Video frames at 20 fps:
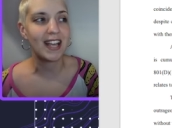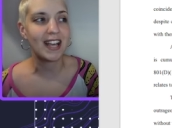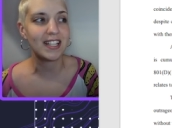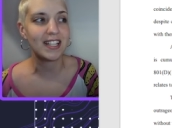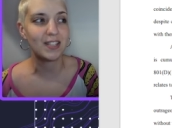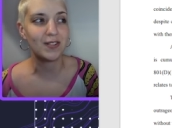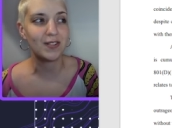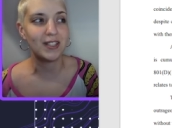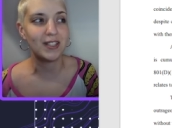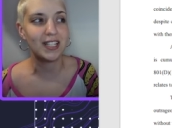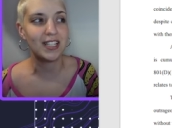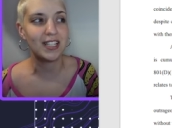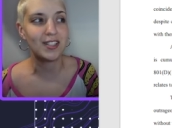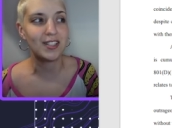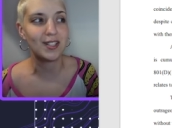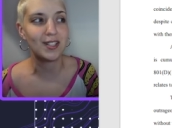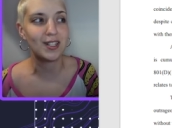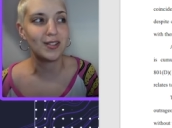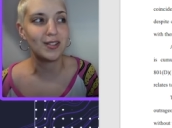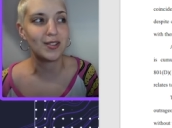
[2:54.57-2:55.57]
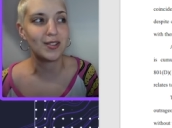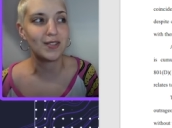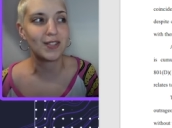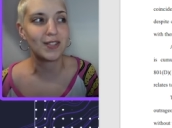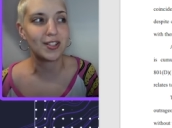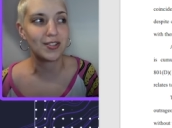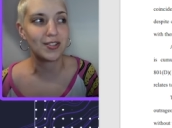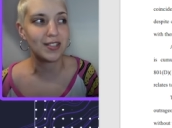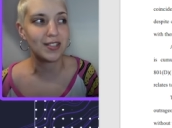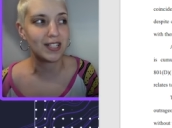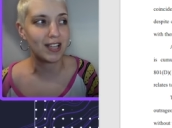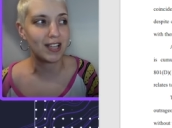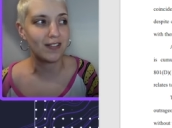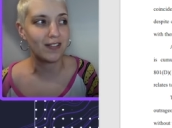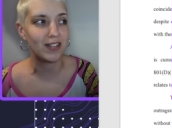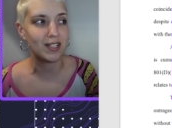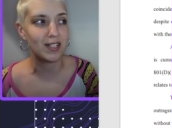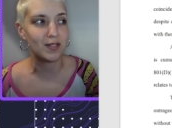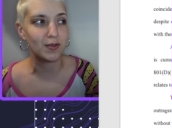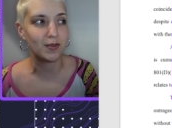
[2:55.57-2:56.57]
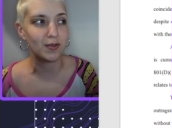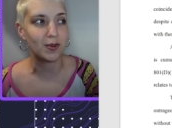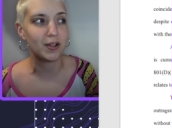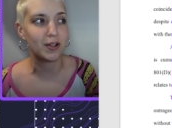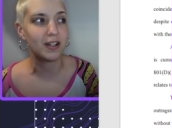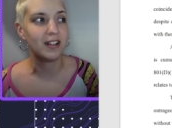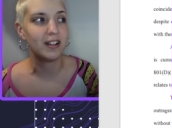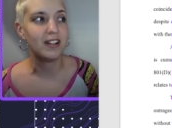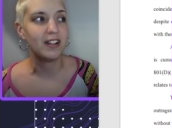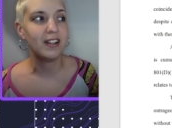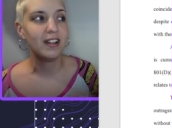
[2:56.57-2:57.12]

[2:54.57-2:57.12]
as it relates to the use of extrinsic evidence for